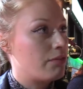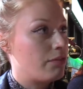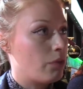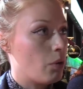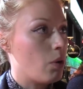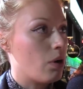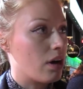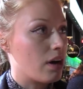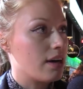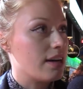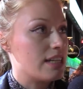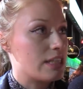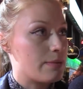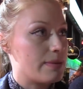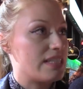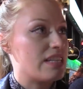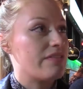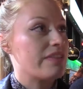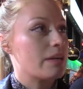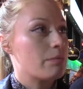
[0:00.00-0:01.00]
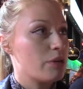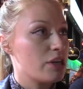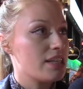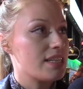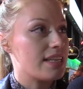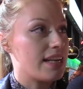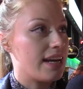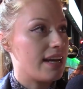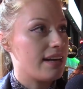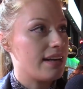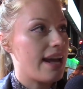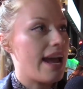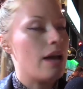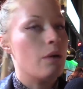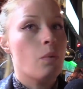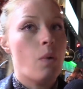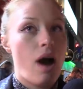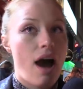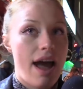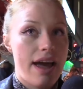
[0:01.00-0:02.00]
for a specific person
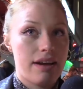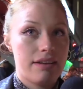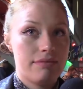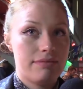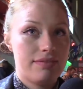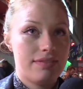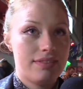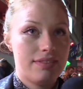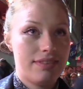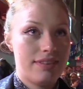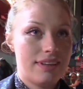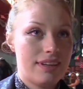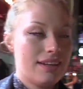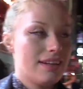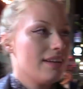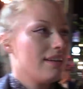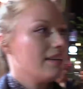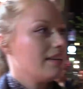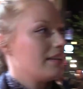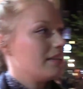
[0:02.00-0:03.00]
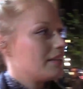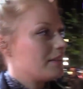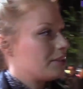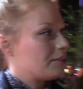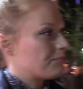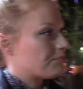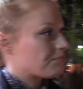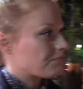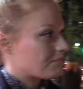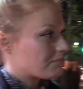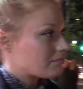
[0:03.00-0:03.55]
and why. Will you be uh,